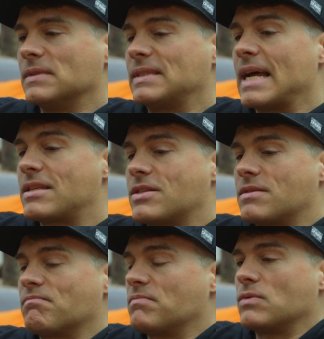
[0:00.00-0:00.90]

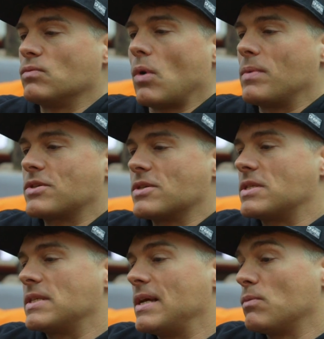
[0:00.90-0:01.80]
that's what we
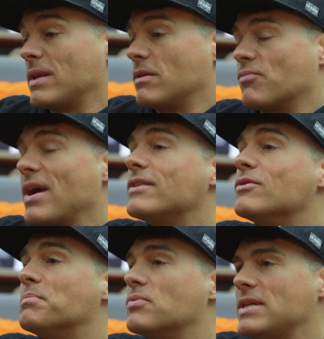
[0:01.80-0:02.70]
just did with the brand
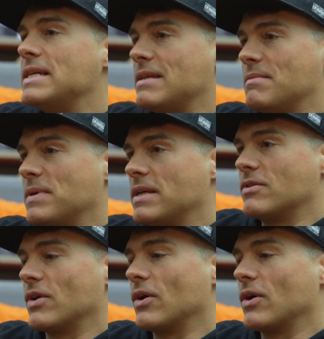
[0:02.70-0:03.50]
new Breed EP. You